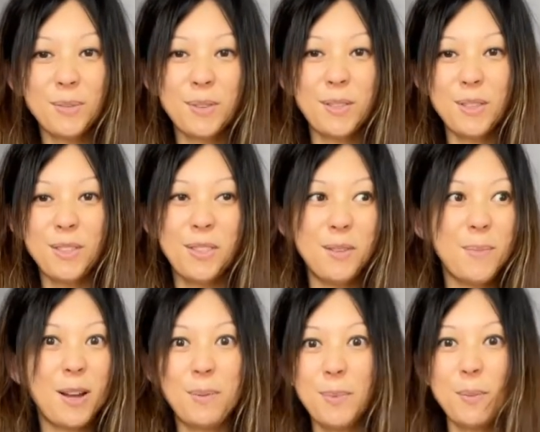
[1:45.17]
they
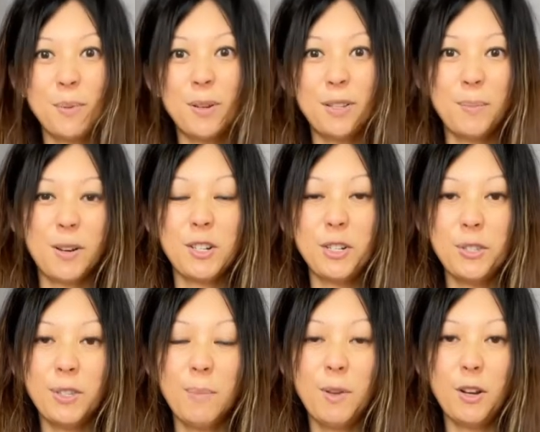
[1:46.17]
might be pretty much
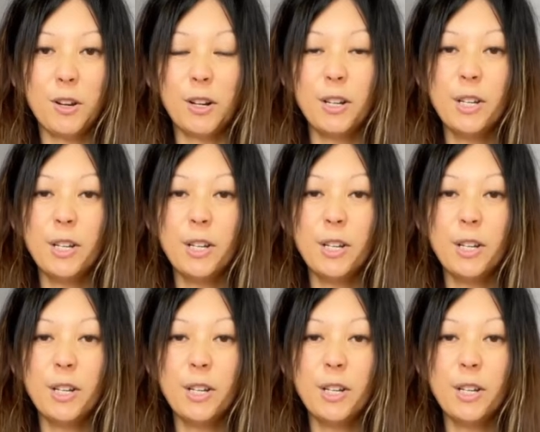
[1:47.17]
similar.